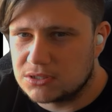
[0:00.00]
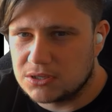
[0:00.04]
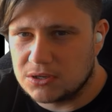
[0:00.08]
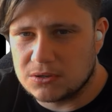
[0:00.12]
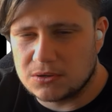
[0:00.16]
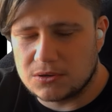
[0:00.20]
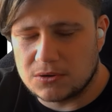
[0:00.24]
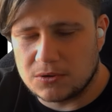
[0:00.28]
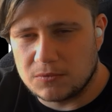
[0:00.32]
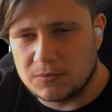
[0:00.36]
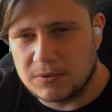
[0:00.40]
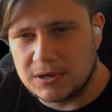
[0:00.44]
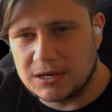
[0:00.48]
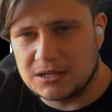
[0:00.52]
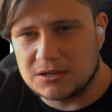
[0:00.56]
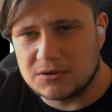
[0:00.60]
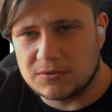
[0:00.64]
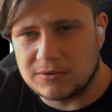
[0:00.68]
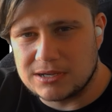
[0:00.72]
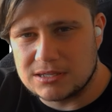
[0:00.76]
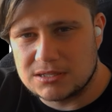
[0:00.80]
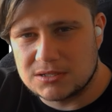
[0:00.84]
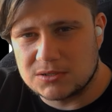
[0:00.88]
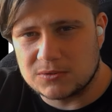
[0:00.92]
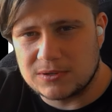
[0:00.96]
Don't go running
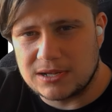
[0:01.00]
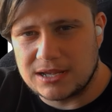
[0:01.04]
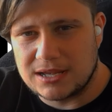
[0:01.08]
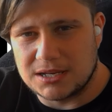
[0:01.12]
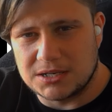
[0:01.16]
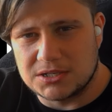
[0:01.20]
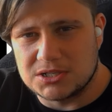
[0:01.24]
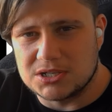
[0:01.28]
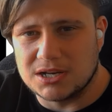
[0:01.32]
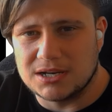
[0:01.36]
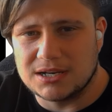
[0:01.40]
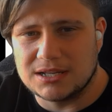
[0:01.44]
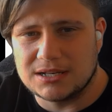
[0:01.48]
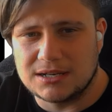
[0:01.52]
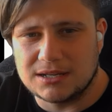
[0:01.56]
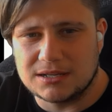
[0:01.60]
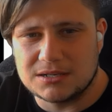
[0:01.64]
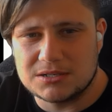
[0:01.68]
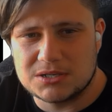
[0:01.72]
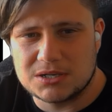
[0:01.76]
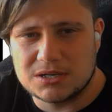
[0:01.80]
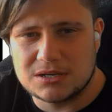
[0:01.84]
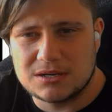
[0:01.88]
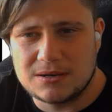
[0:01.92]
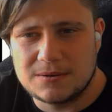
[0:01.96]
Greatsword Hatchet in a
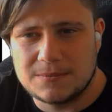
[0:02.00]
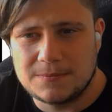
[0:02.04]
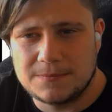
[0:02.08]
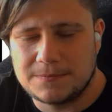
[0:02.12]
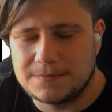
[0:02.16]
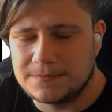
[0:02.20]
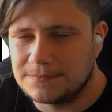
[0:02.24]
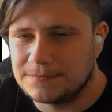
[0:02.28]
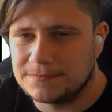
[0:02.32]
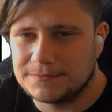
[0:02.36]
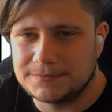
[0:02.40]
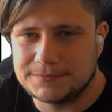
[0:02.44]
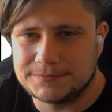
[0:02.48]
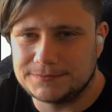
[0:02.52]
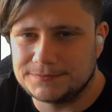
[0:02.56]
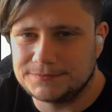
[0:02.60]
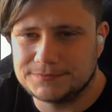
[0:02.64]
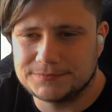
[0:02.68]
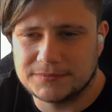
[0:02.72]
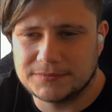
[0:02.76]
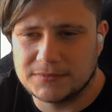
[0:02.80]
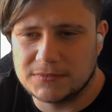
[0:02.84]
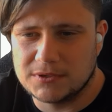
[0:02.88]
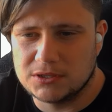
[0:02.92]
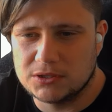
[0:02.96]
dungeon.
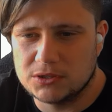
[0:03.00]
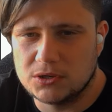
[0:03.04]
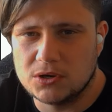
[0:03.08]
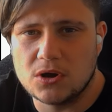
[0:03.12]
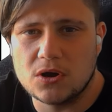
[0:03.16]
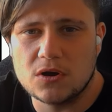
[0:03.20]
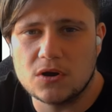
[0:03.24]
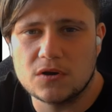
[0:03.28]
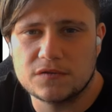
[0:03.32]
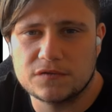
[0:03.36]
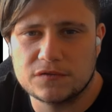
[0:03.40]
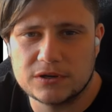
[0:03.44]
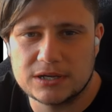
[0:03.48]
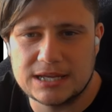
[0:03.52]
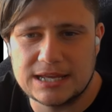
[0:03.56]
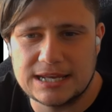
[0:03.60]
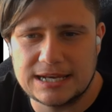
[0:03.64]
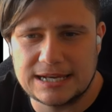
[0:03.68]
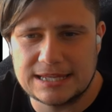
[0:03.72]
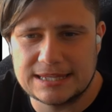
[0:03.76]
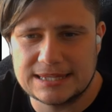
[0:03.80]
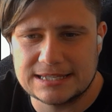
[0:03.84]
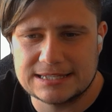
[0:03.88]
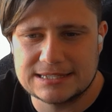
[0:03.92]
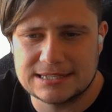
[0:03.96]
You're not offering
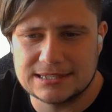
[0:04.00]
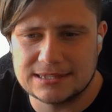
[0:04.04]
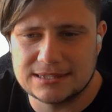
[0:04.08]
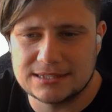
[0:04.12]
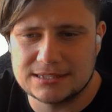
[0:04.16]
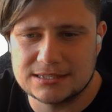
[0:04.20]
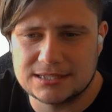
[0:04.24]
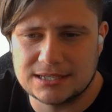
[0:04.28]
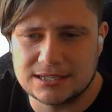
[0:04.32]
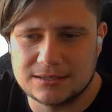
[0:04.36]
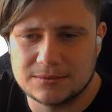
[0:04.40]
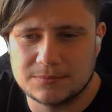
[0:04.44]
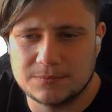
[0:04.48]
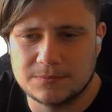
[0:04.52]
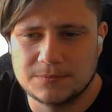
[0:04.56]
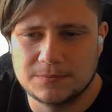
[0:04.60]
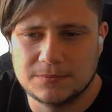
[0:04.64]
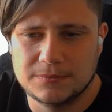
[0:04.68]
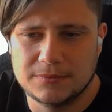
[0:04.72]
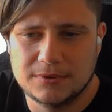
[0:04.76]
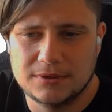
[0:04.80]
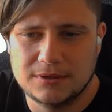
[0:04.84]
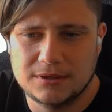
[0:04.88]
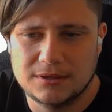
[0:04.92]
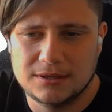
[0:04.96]
anything to the team.
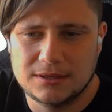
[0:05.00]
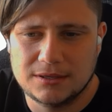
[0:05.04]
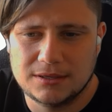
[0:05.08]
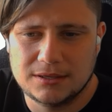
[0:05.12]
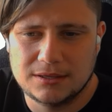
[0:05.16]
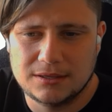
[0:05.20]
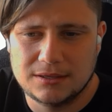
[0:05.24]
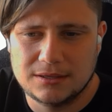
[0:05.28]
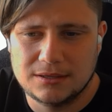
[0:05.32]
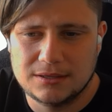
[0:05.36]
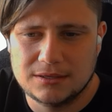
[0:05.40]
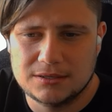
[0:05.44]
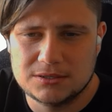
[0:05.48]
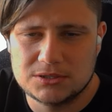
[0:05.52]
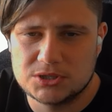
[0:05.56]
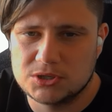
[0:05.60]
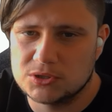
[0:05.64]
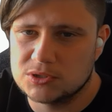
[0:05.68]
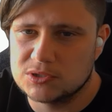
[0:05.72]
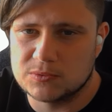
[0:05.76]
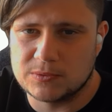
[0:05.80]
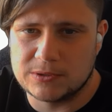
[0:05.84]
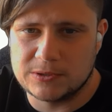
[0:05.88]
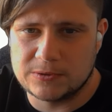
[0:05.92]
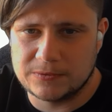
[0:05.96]

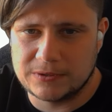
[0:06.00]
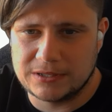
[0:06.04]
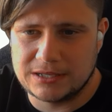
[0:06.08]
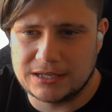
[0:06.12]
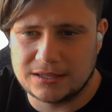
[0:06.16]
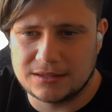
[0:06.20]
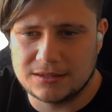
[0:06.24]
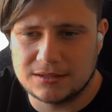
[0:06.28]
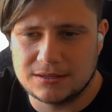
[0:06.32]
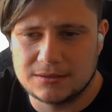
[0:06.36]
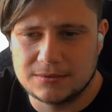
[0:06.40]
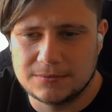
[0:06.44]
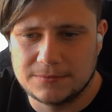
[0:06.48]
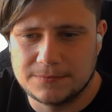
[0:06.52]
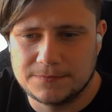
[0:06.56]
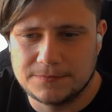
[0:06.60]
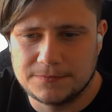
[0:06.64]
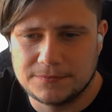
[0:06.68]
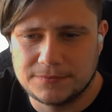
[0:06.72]
Choose one or the other.